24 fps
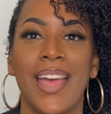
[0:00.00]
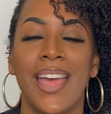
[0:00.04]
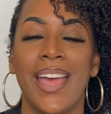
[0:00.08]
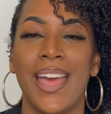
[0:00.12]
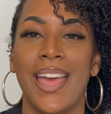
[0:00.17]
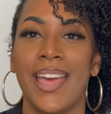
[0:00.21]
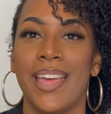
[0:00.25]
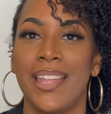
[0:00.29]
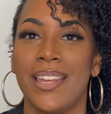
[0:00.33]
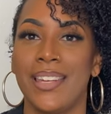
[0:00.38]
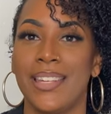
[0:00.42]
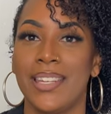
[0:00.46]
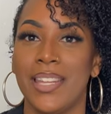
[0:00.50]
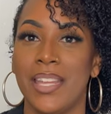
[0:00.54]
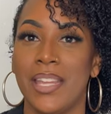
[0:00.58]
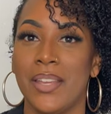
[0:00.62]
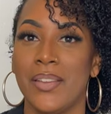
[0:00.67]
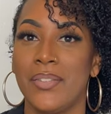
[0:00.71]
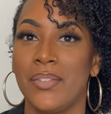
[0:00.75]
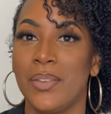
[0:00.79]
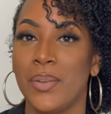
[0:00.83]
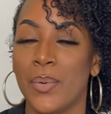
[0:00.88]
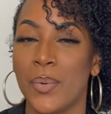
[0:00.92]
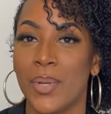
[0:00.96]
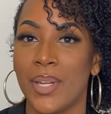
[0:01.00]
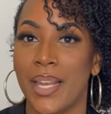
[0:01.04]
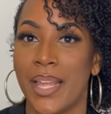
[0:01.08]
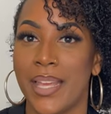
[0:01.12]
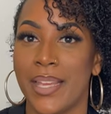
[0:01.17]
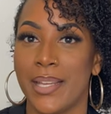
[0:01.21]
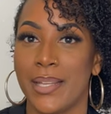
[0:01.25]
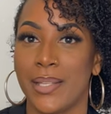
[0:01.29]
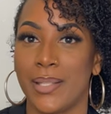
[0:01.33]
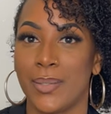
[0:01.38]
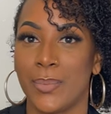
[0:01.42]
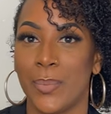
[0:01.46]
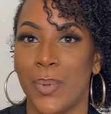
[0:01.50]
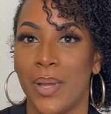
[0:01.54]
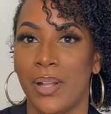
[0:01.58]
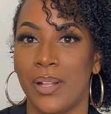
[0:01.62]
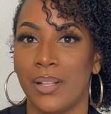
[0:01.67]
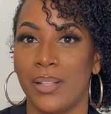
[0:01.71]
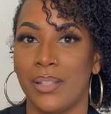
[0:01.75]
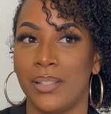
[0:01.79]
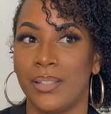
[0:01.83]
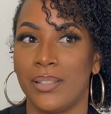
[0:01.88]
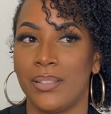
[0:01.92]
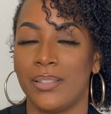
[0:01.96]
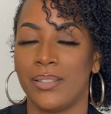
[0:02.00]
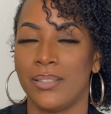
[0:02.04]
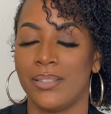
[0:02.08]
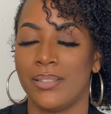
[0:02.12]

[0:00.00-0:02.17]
And if you would like as well,